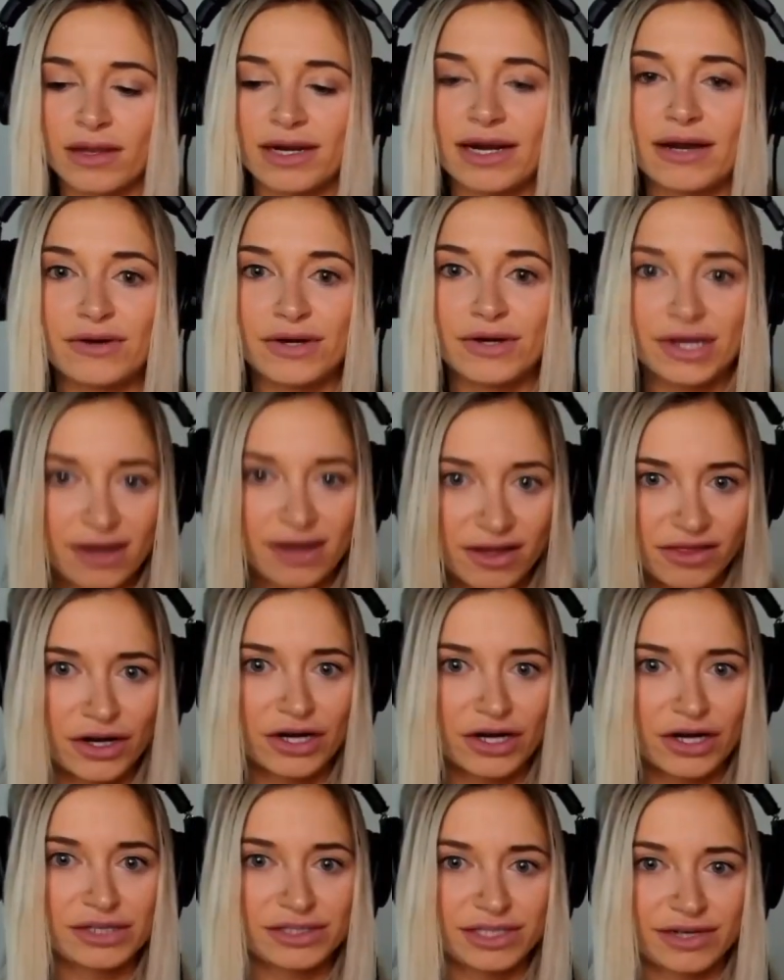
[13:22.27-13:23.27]
Now,
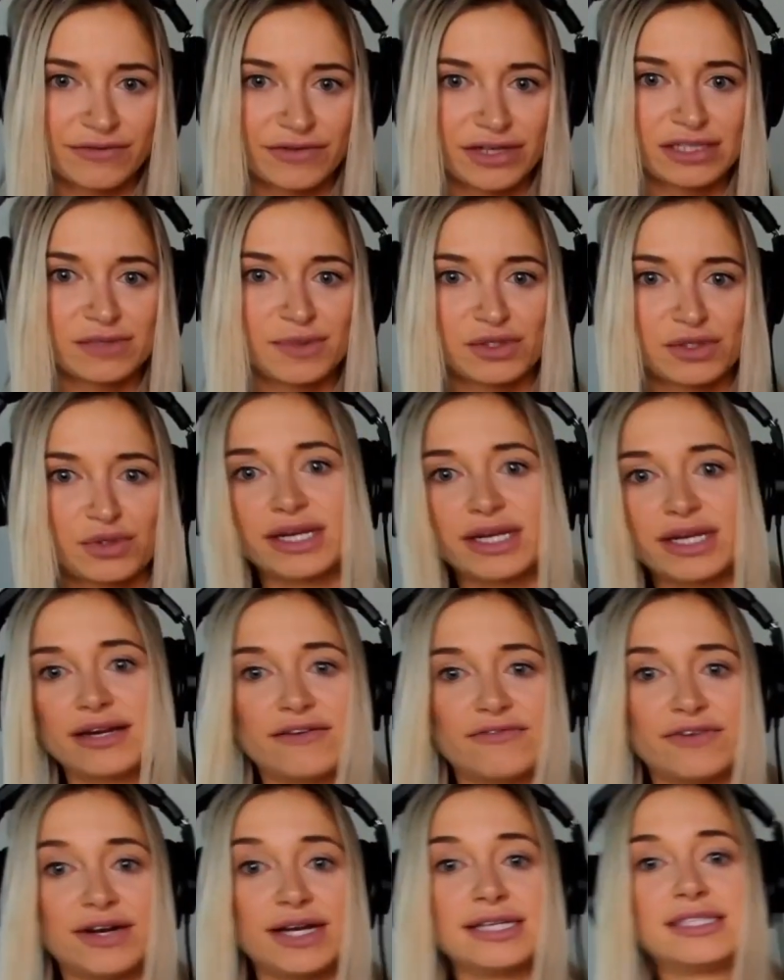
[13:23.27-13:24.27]
another difference between
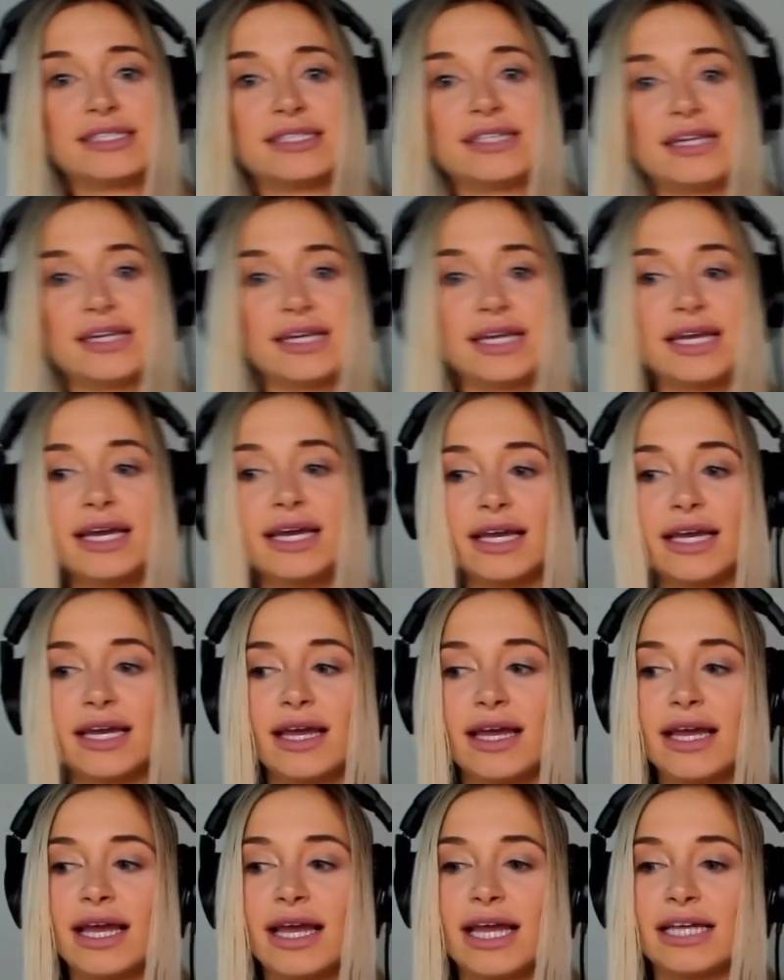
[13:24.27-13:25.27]
a fund and a syndicate
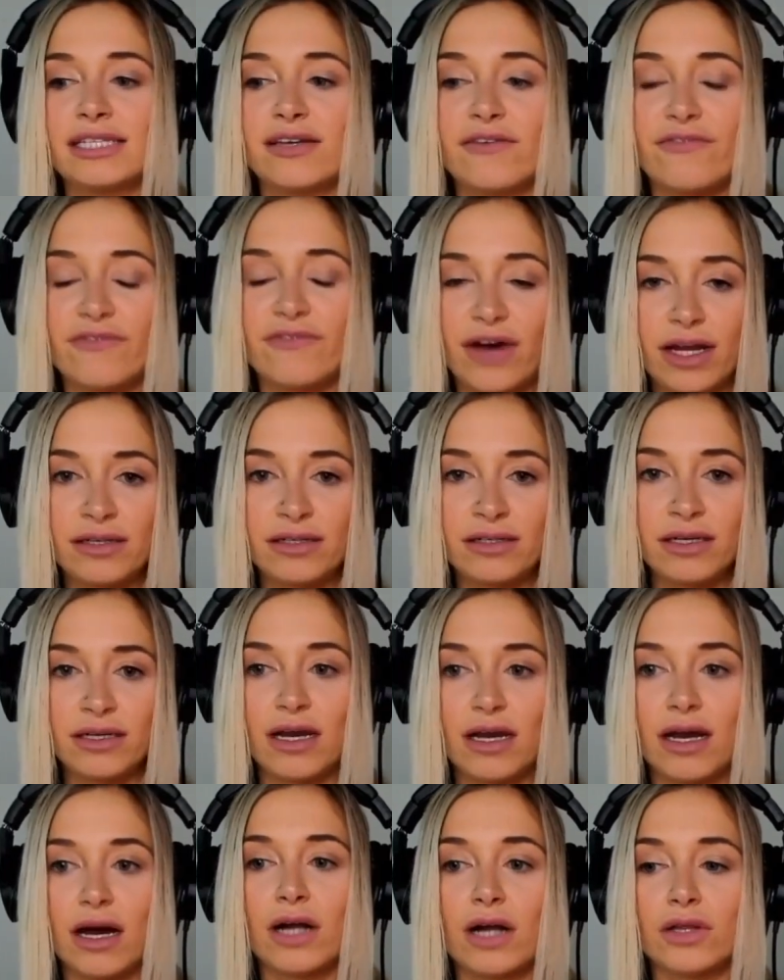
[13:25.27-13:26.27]
is a fund,
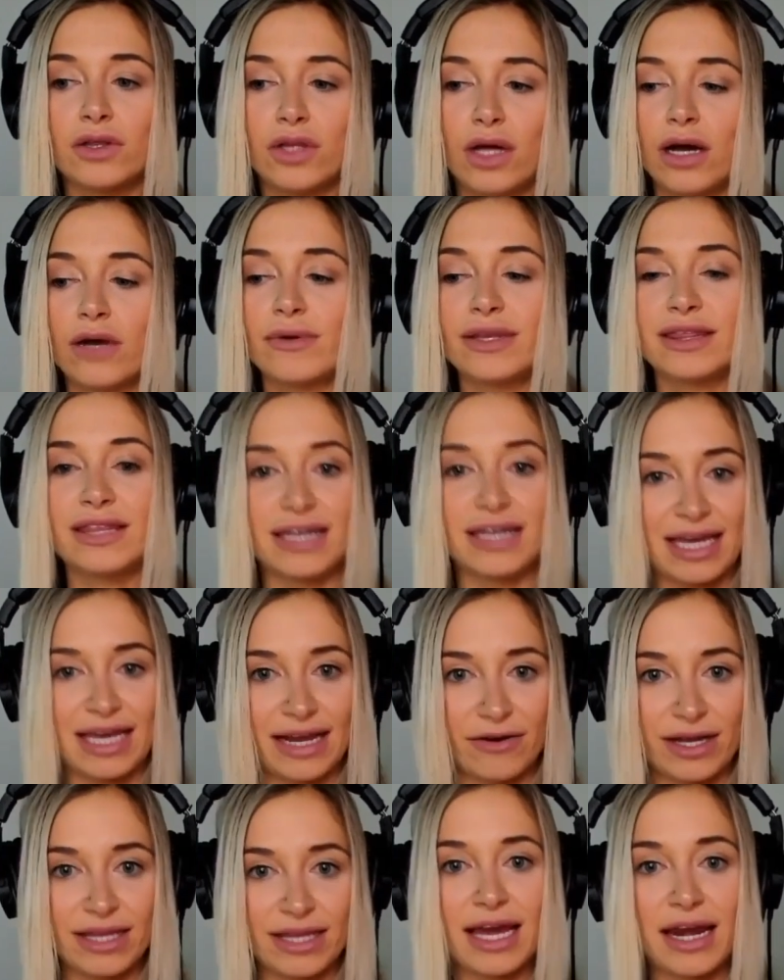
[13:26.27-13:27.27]
along with the
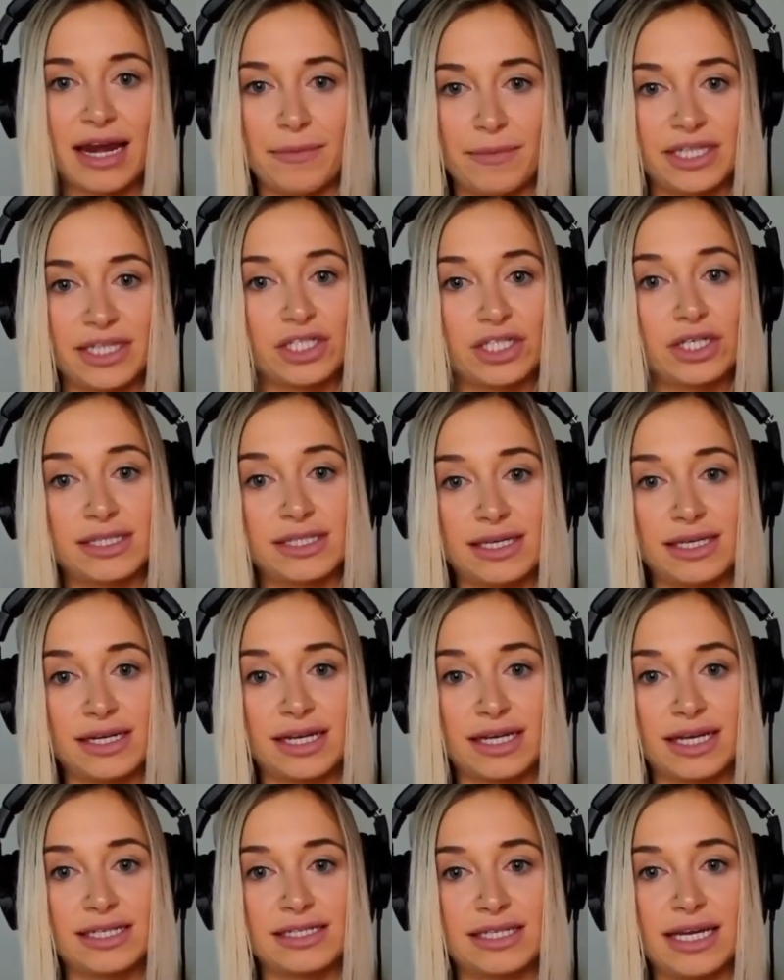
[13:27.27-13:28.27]
carry that I mentioned a
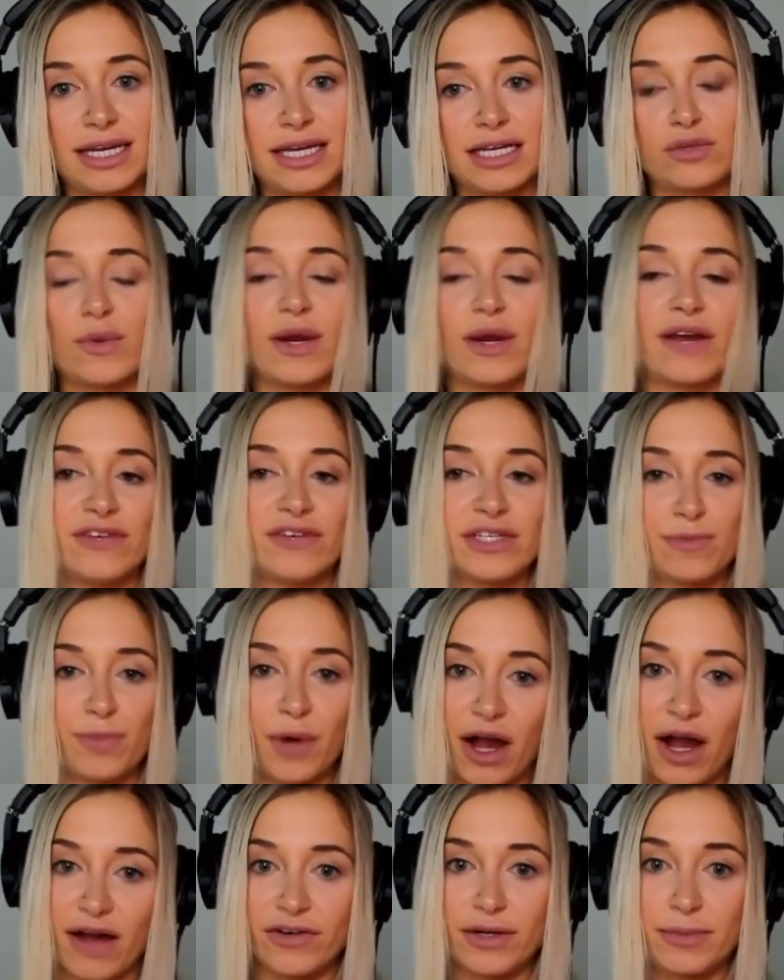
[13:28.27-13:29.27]
syndicate takes, where if it's
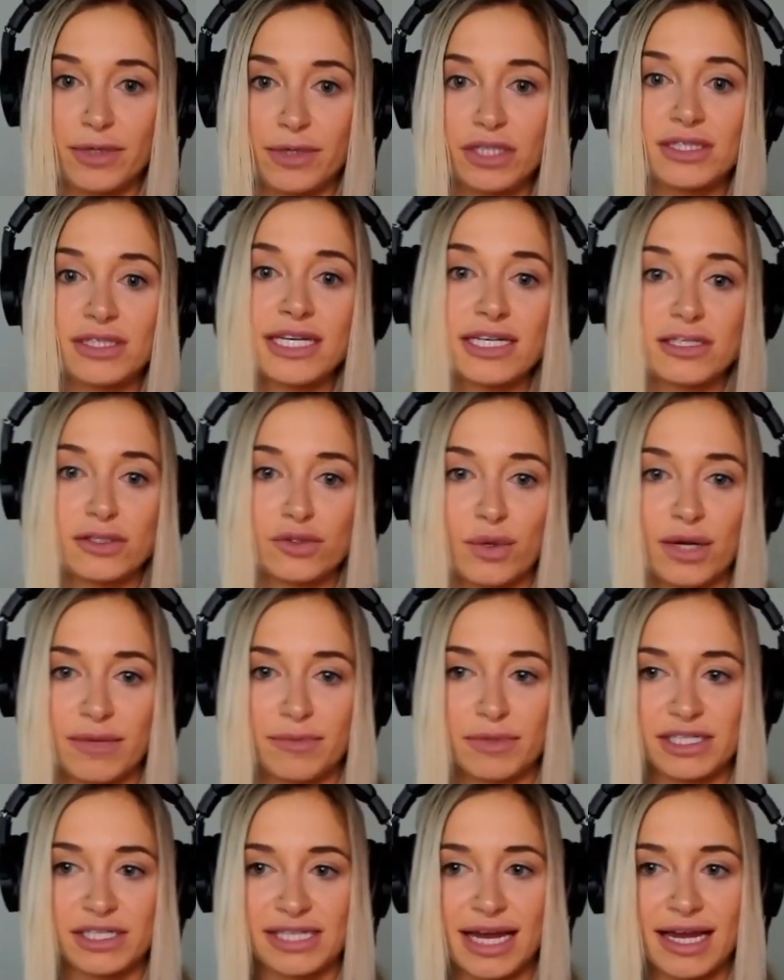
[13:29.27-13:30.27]
profitable, it takes
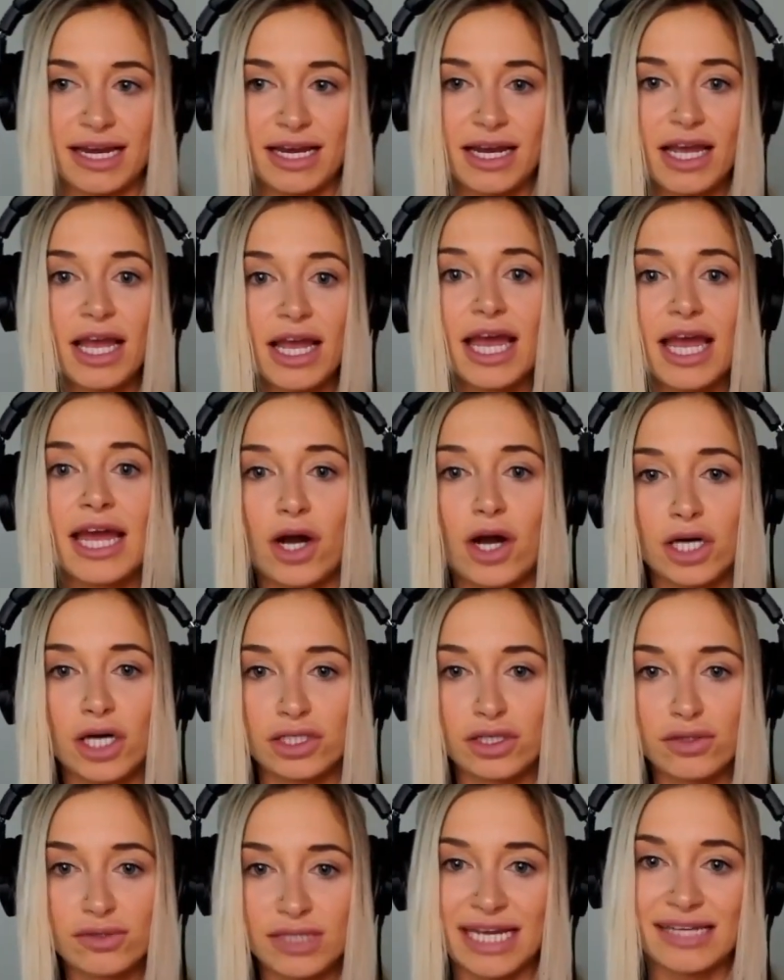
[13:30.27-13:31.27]
20%. It
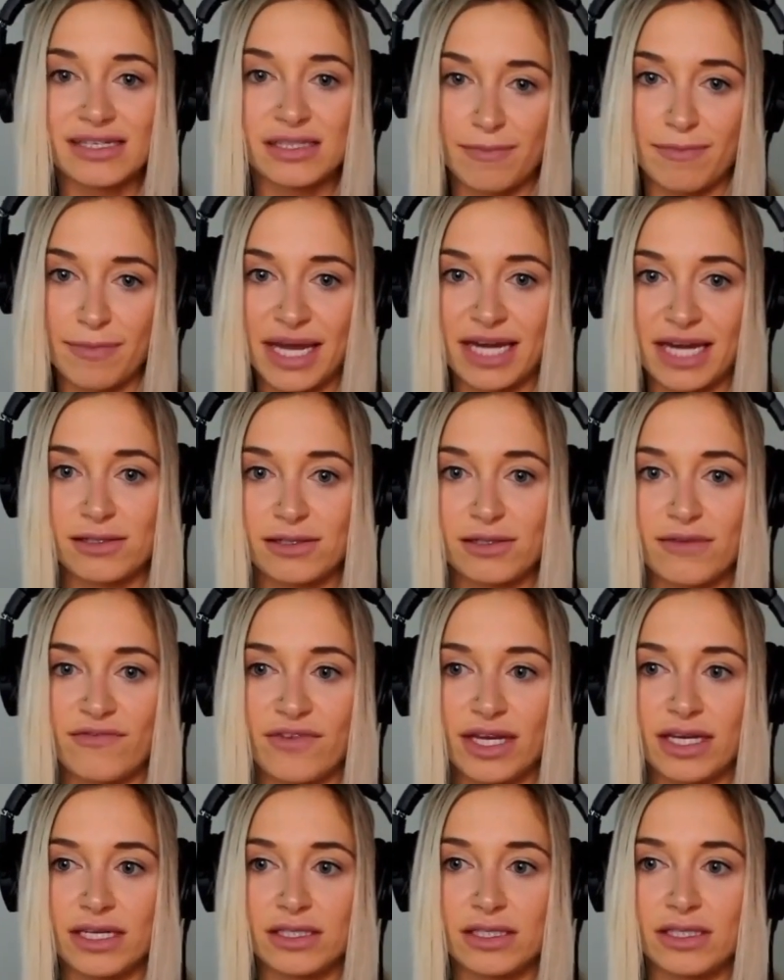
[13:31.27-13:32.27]
also takes management
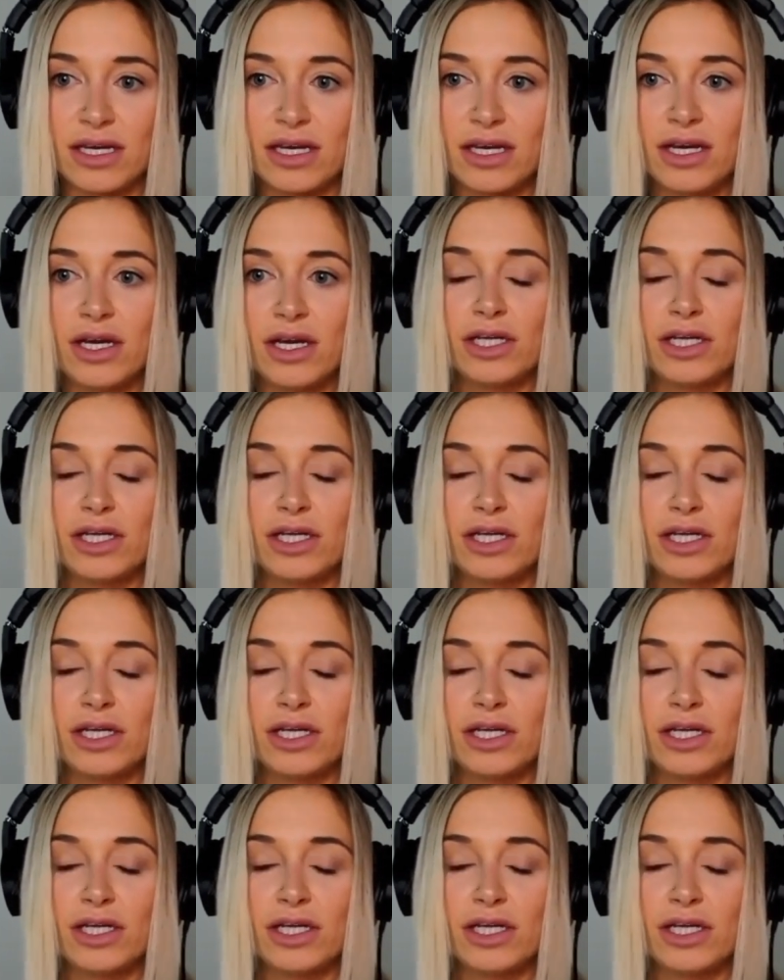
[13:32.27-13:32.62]
fees.